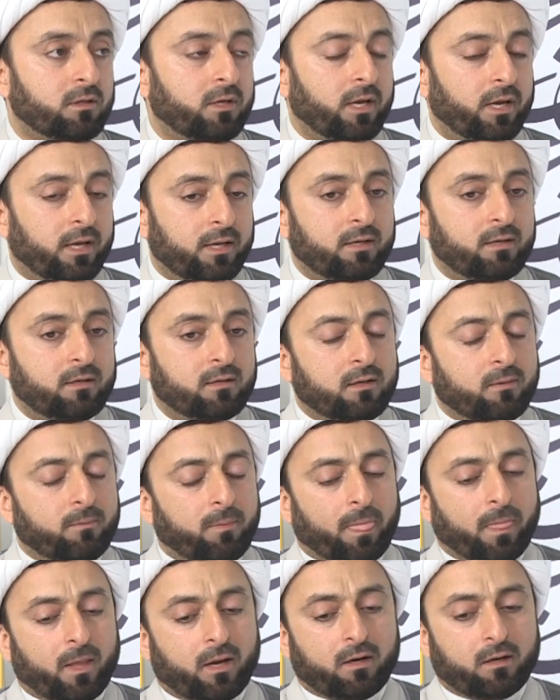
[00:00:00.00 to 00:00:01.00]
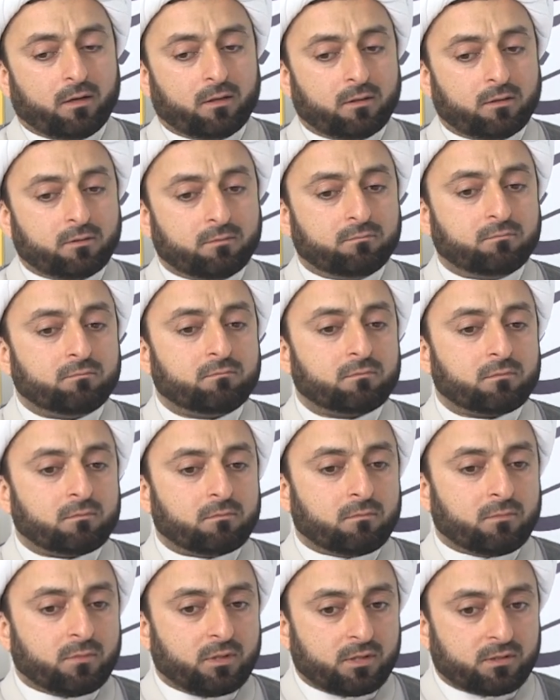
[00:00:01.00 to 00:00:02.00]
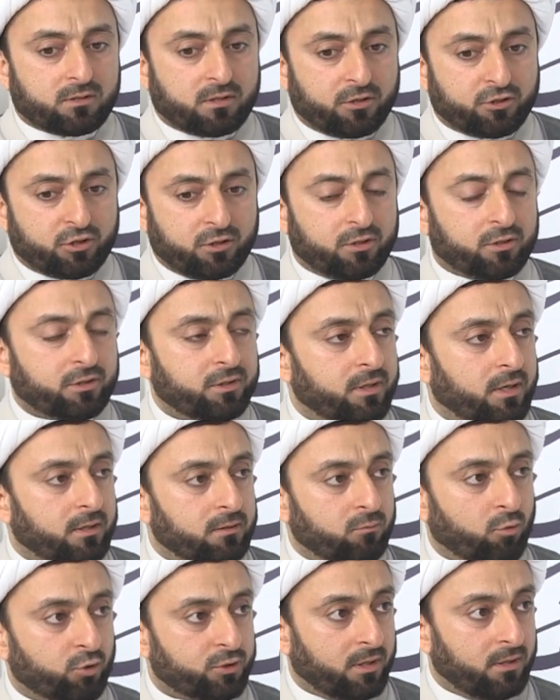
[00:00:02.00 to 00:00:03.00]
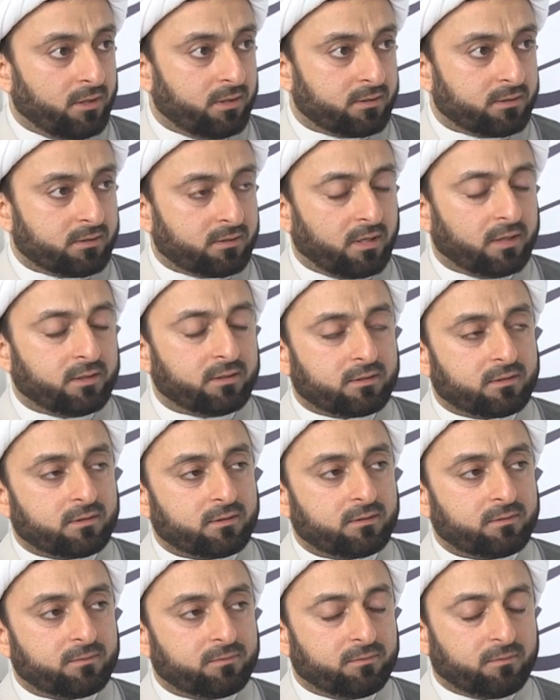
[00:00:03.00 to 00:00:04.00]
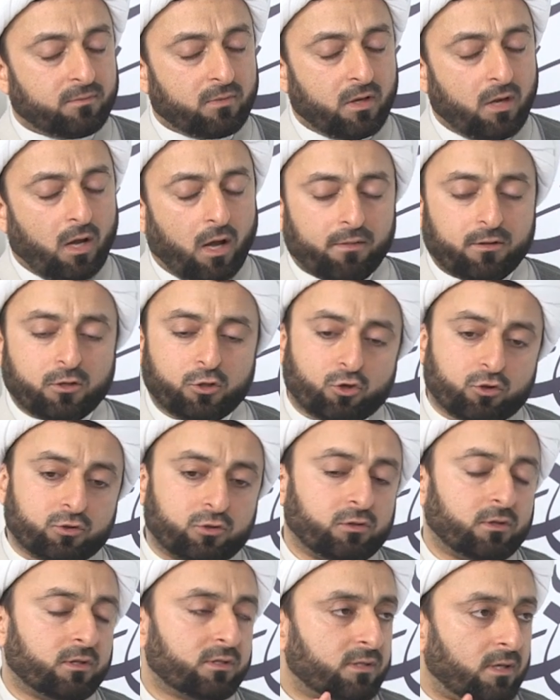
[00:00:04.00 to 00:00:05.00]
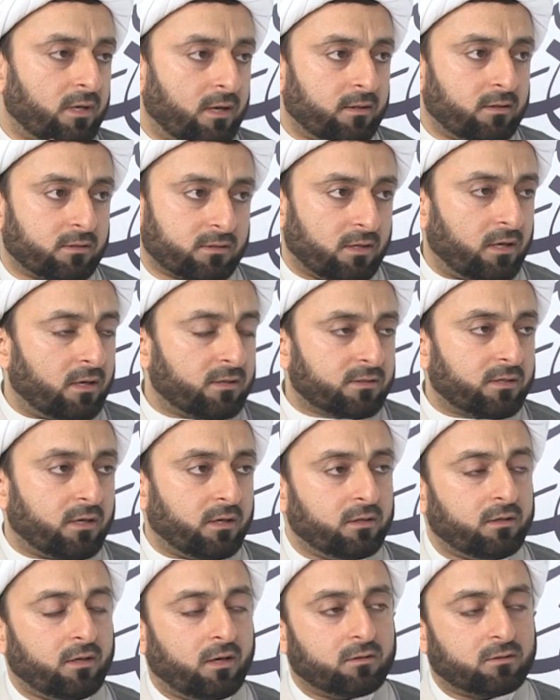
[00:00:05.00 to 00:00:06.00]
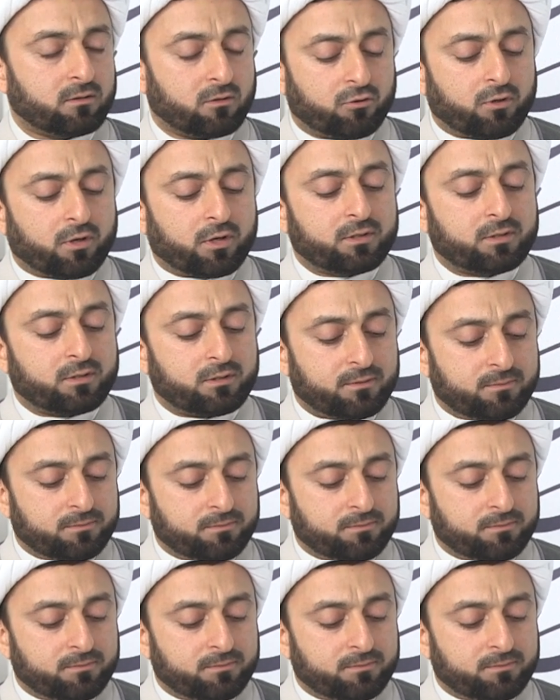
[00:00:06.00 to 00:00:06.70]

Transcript: in um, stationary and motionless state. And then you continue the salah, the salah is sahih and correct